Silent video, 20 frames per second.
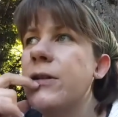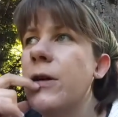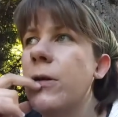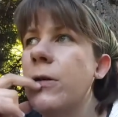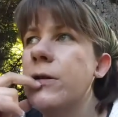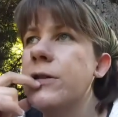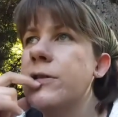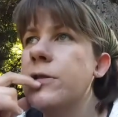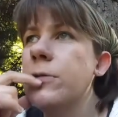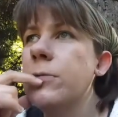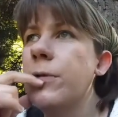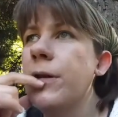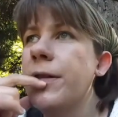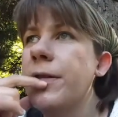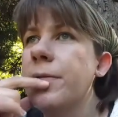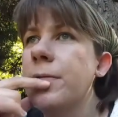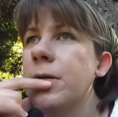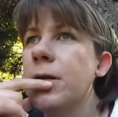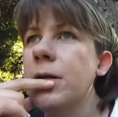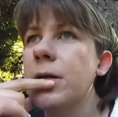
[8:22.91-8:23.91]
Also with
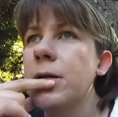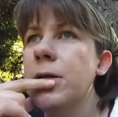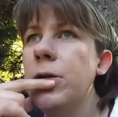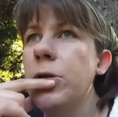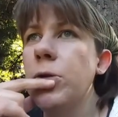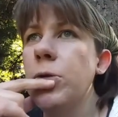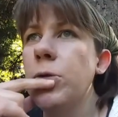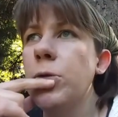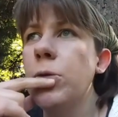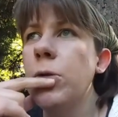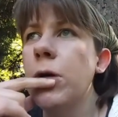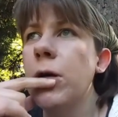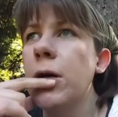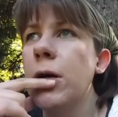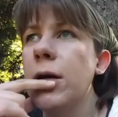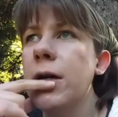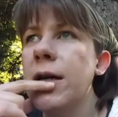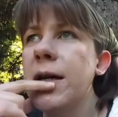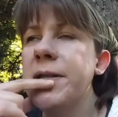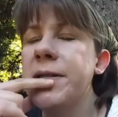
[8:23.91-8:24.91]
new
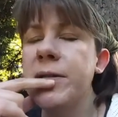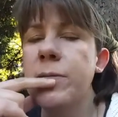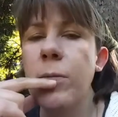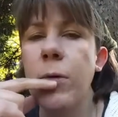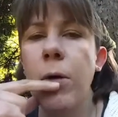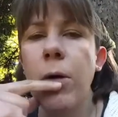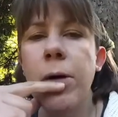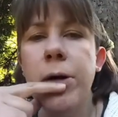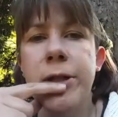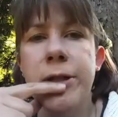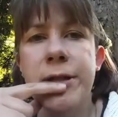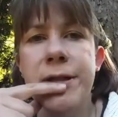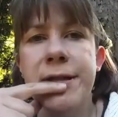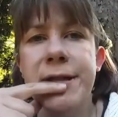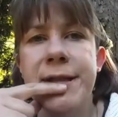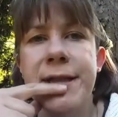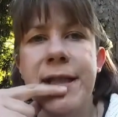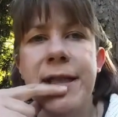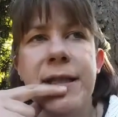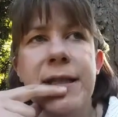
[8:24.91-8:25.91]
custom
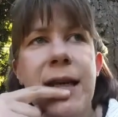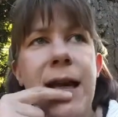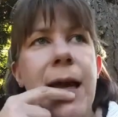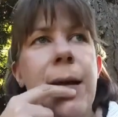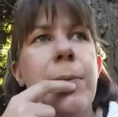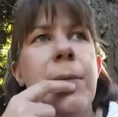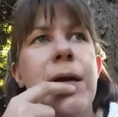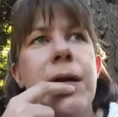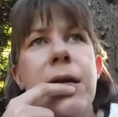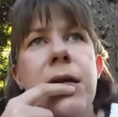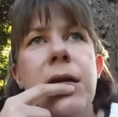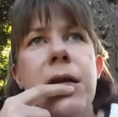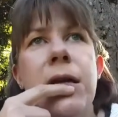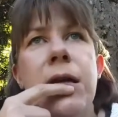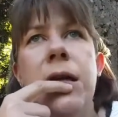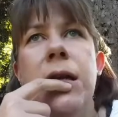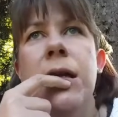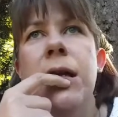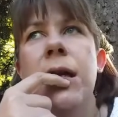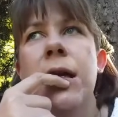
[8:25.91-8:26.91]
orders that came in
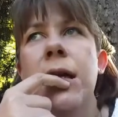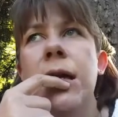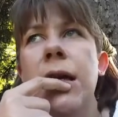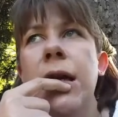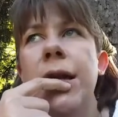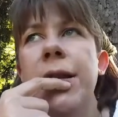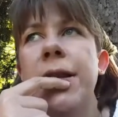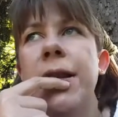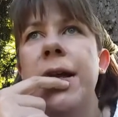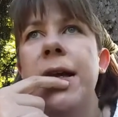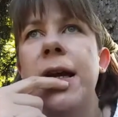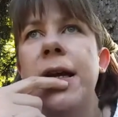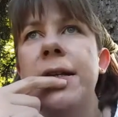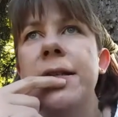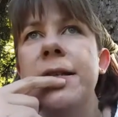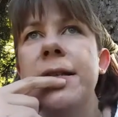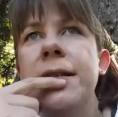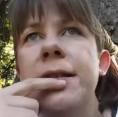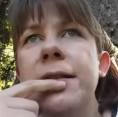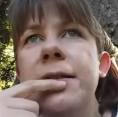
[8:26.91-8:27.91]
and that I
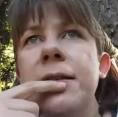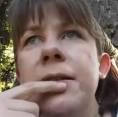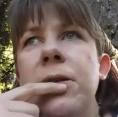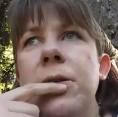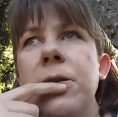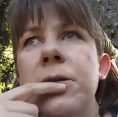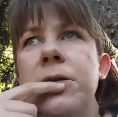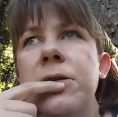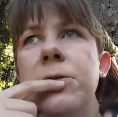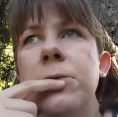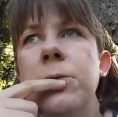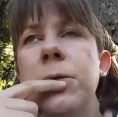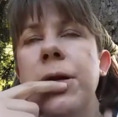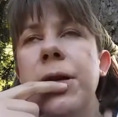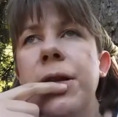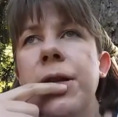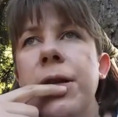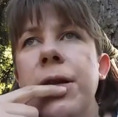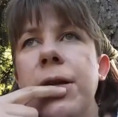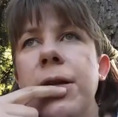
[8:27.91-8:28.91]
did, and also
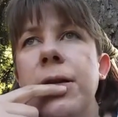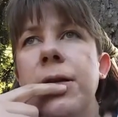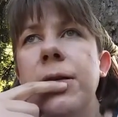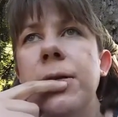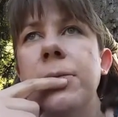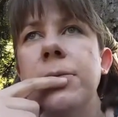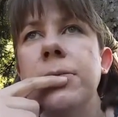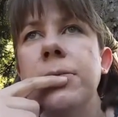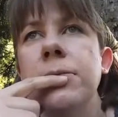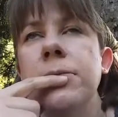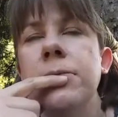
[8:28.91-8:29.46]
with a